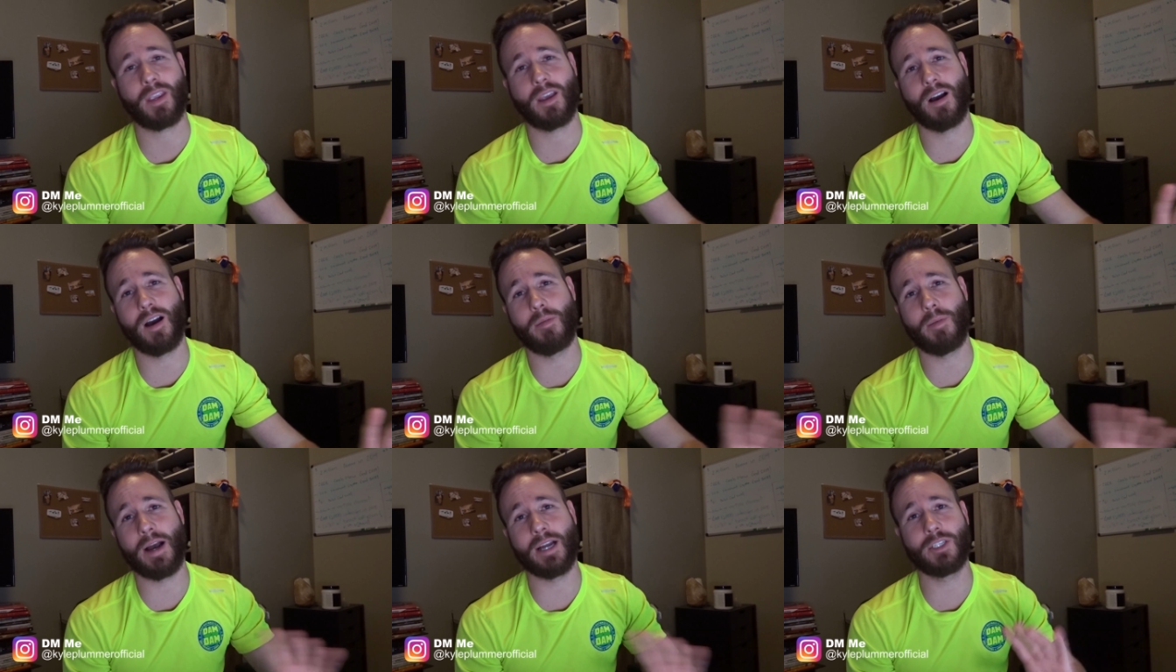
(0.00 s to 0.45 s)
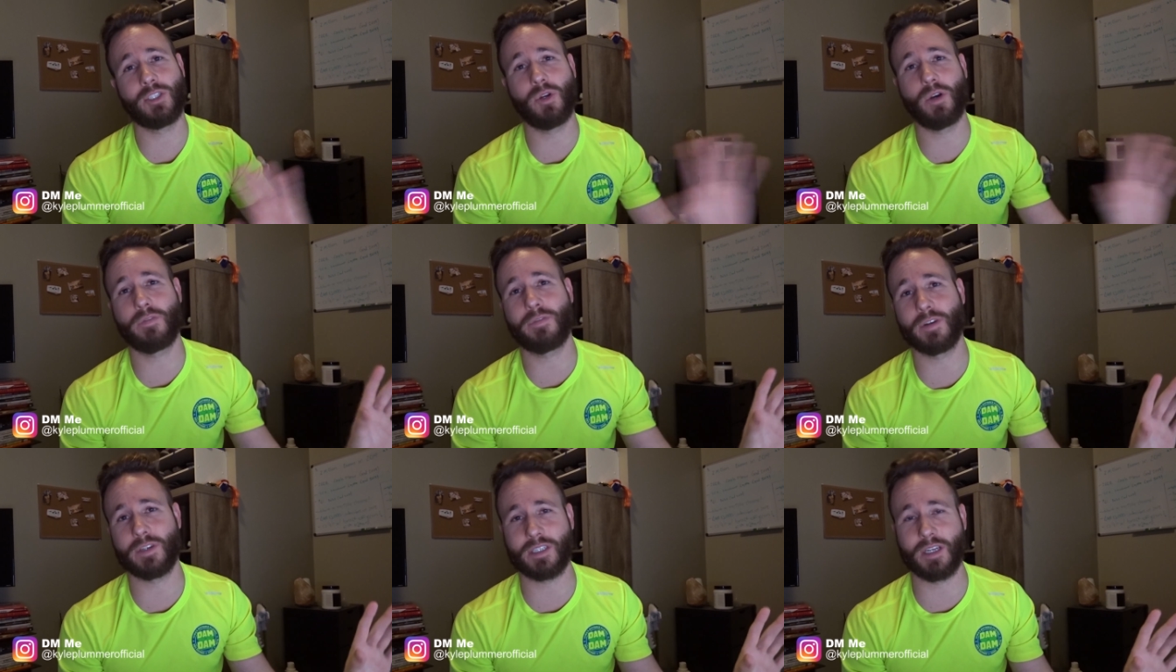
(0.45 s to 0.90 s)
I
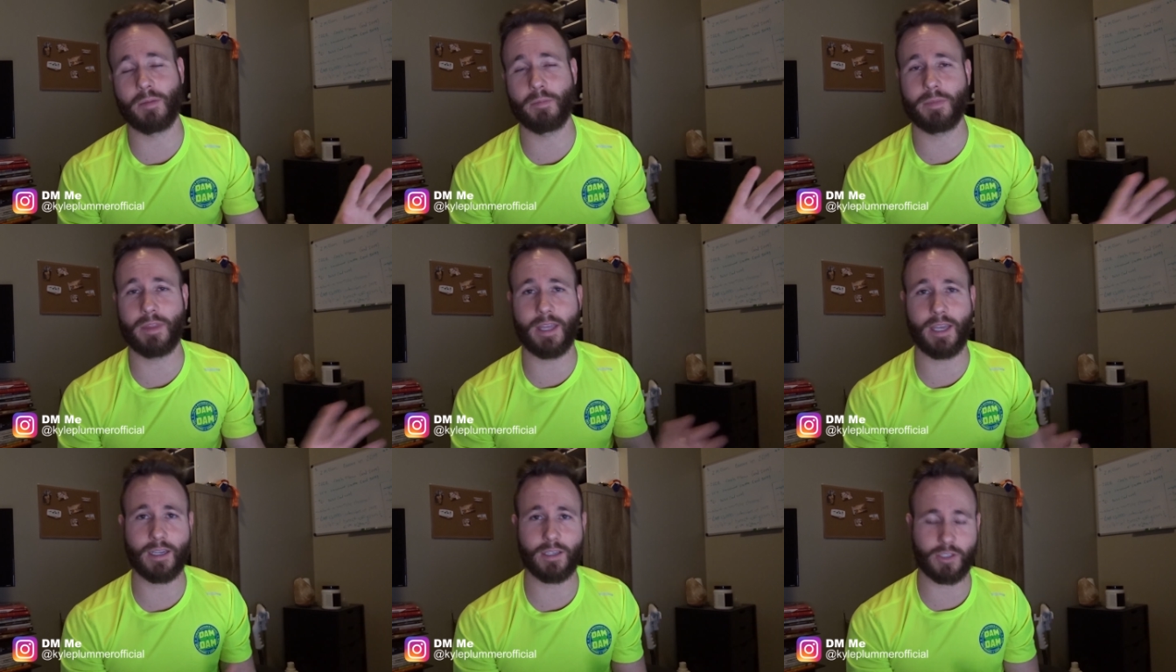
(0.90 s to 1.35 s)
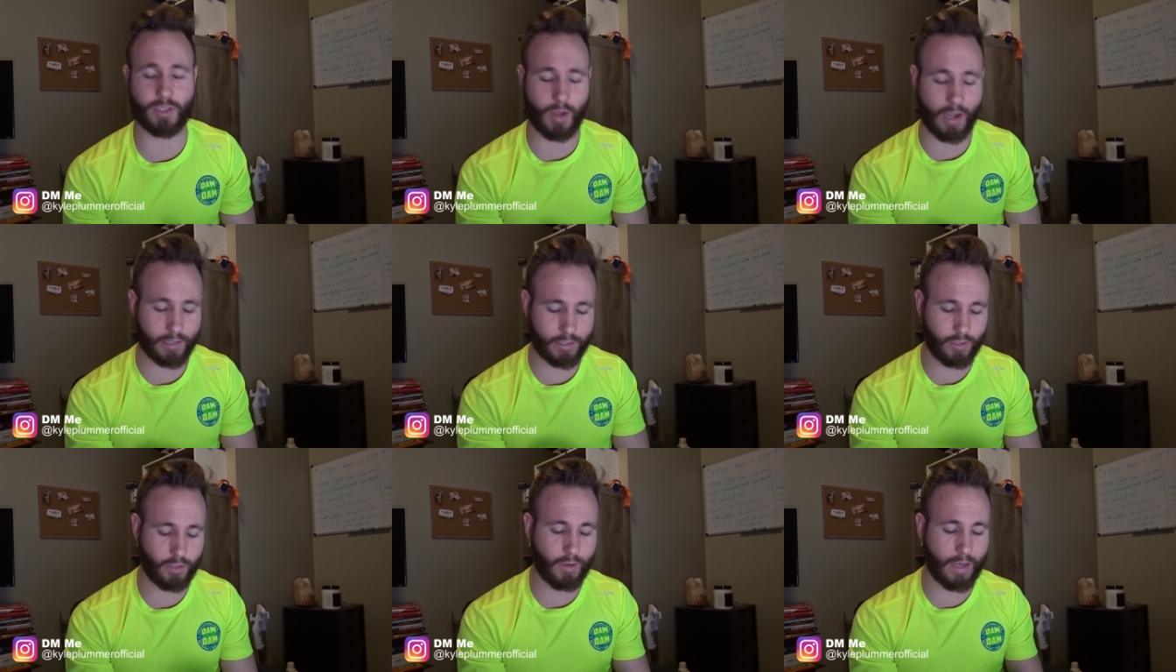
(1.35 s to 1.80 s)
do it for some things, so
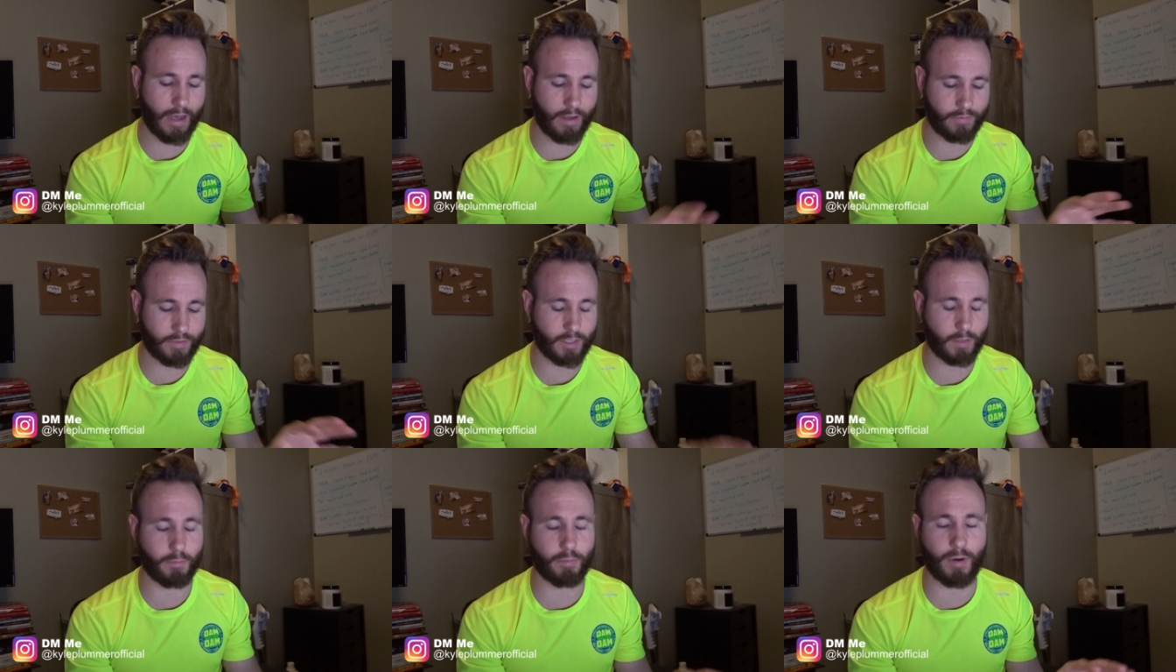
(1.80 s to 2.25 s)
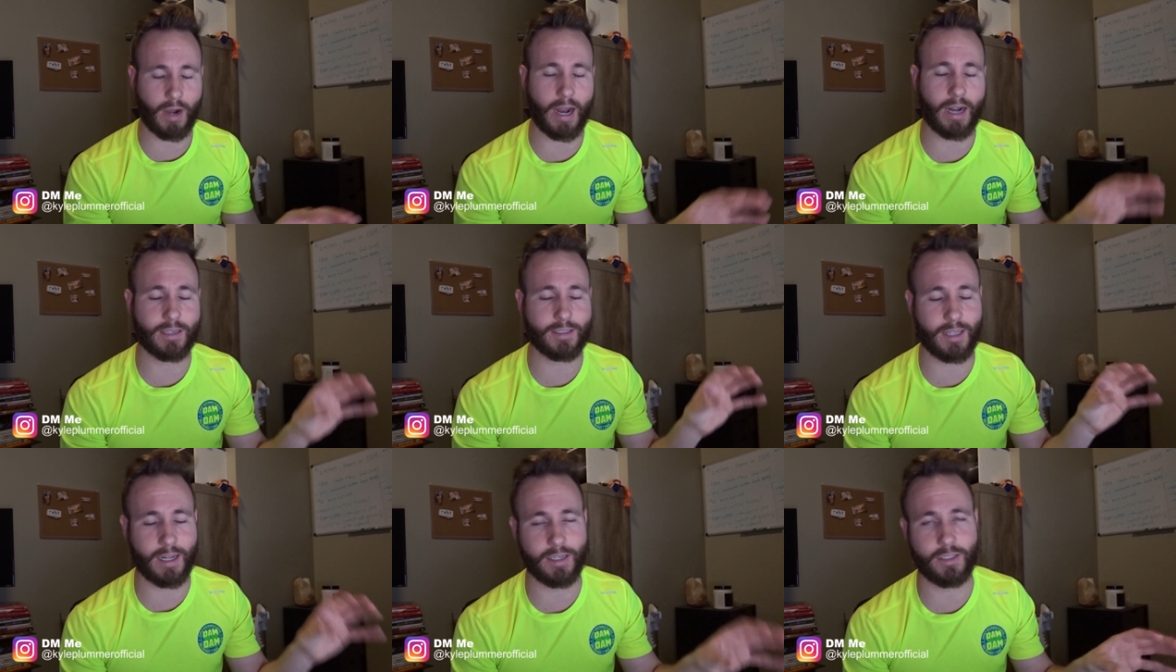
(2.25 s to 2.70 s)
I do have some
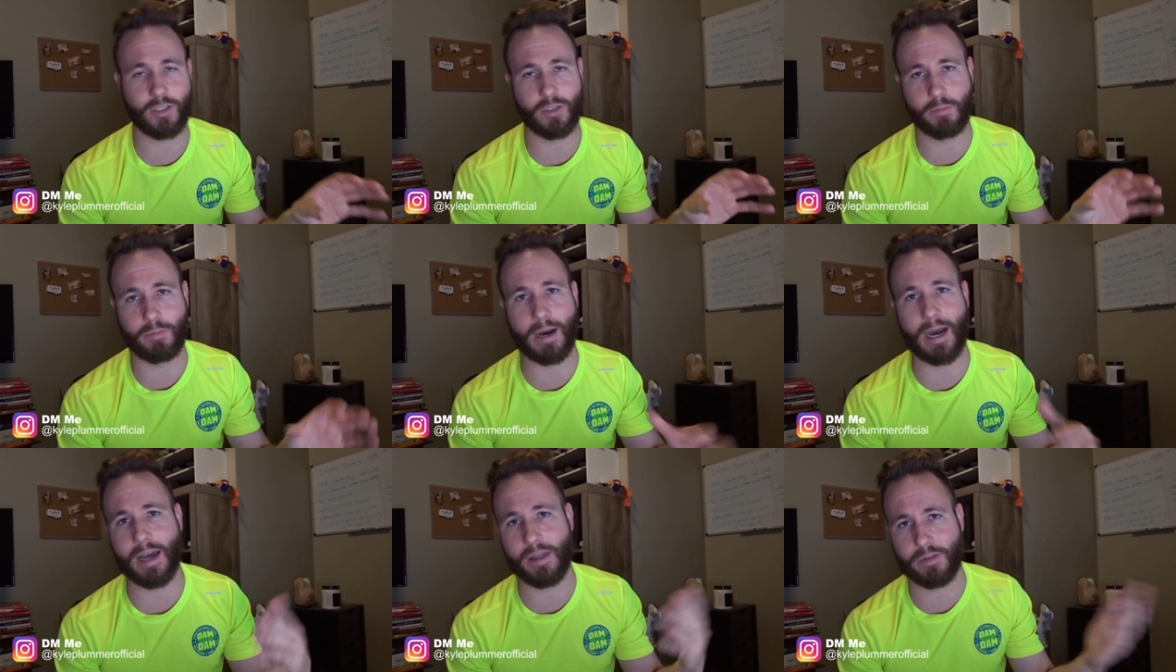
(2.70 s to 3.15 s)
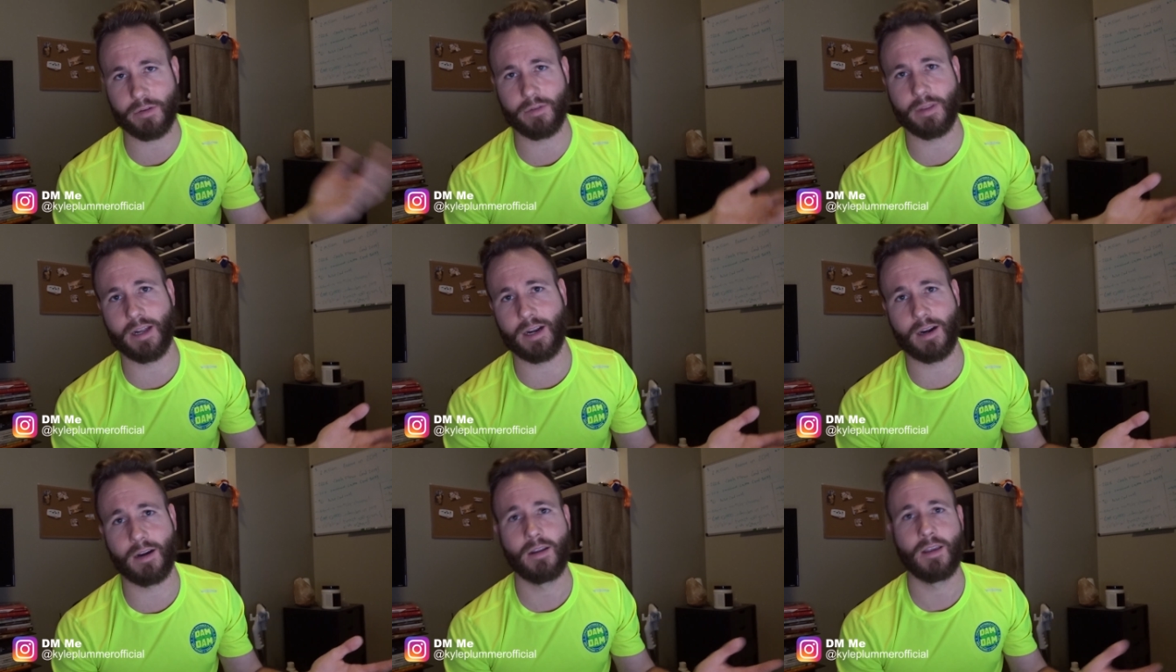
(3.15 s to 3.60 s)
products that I do buy through
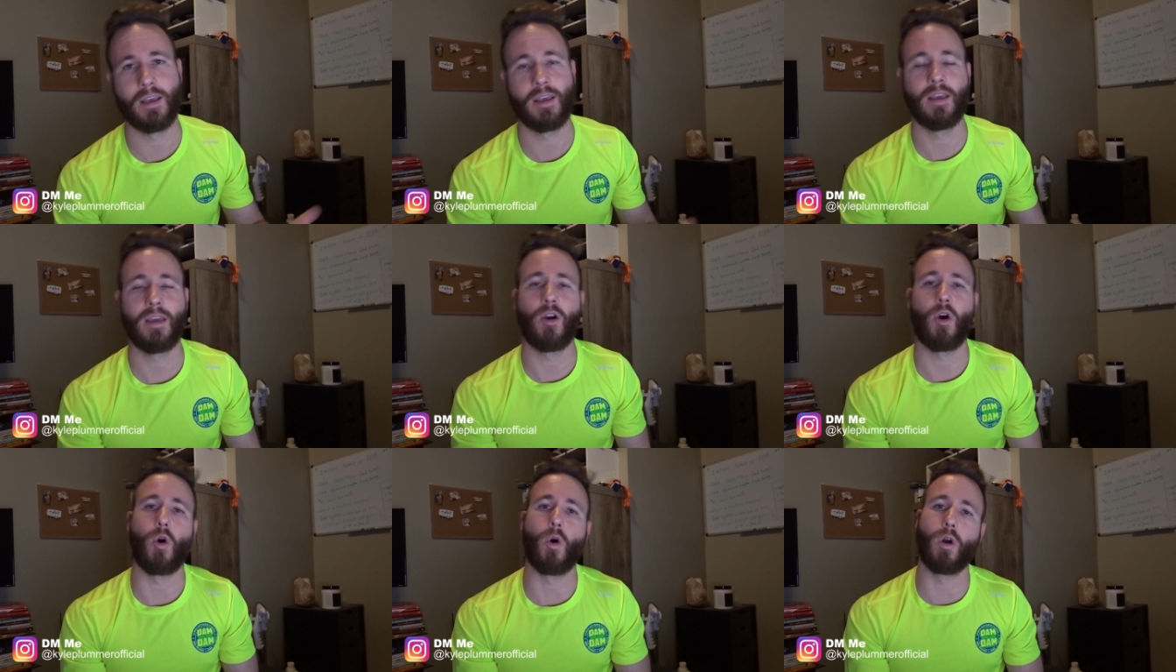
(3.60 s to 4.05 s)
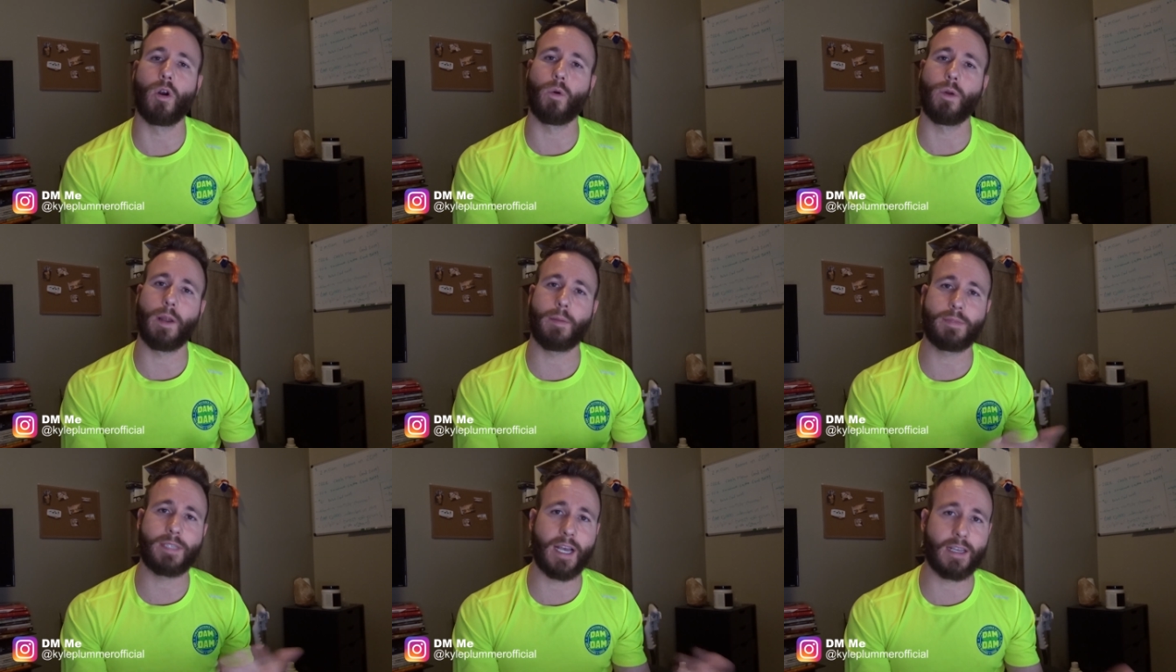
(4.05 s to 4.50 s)
there, or
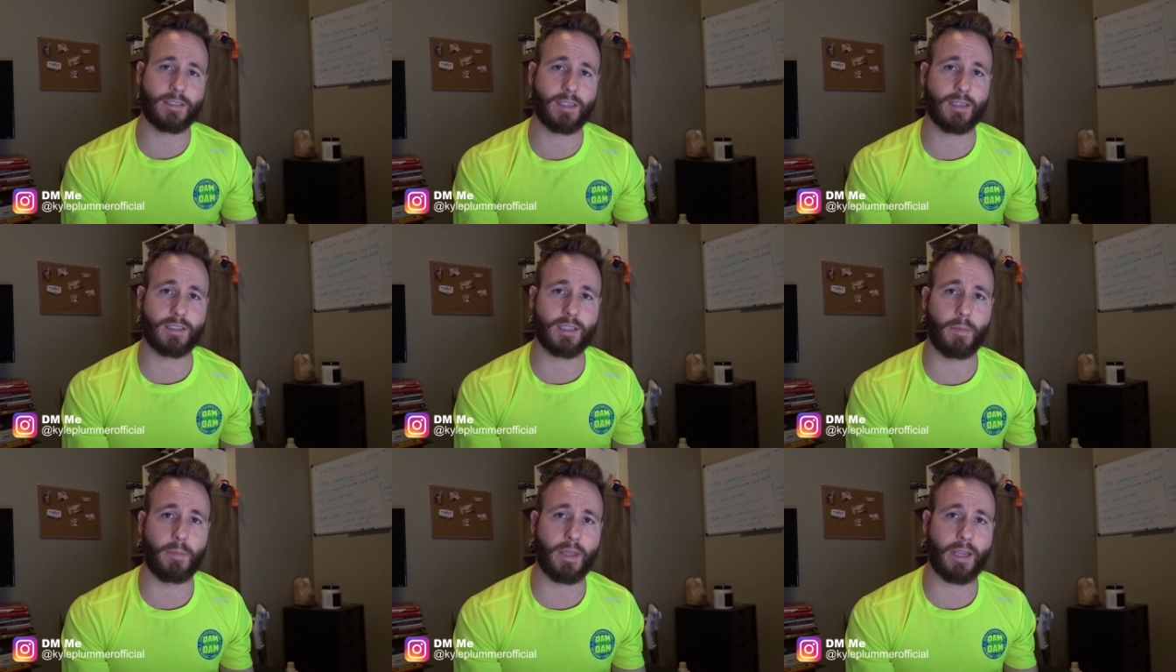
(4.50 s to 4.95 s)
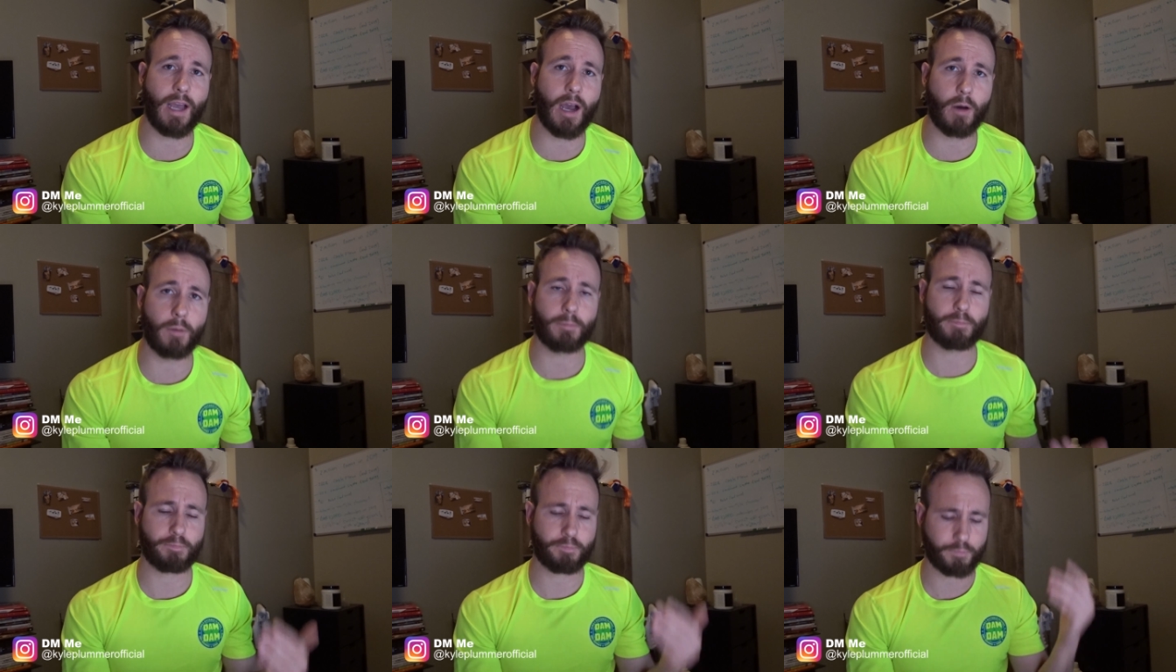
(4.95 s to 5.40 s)
when I'm testing something
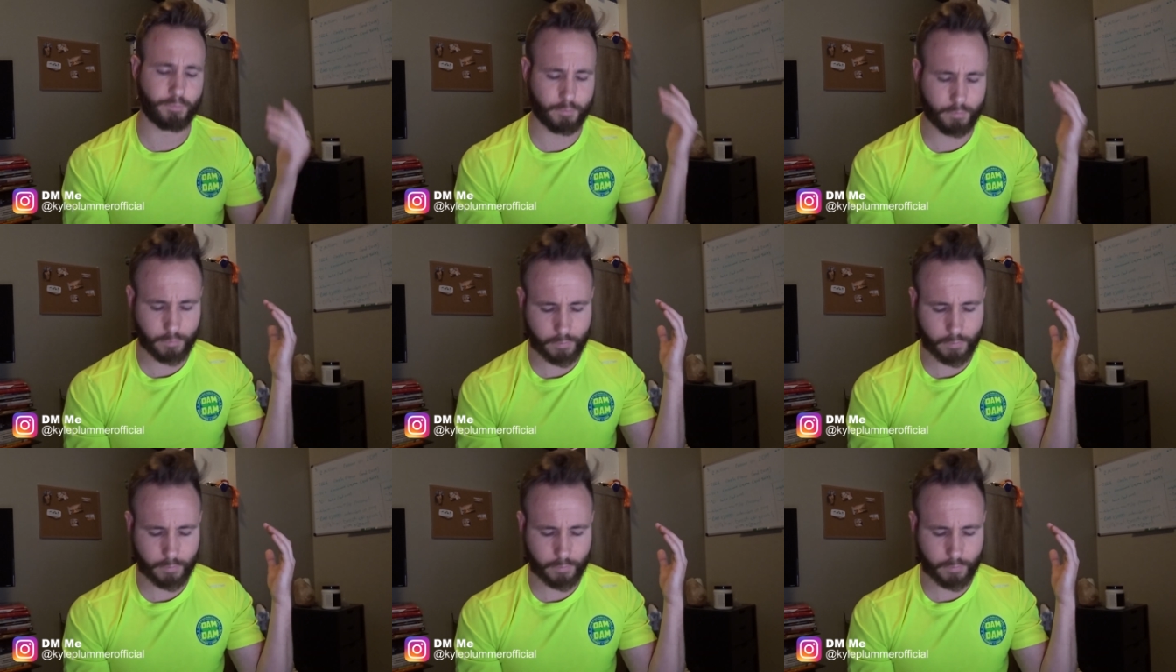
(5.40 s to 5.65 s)
out.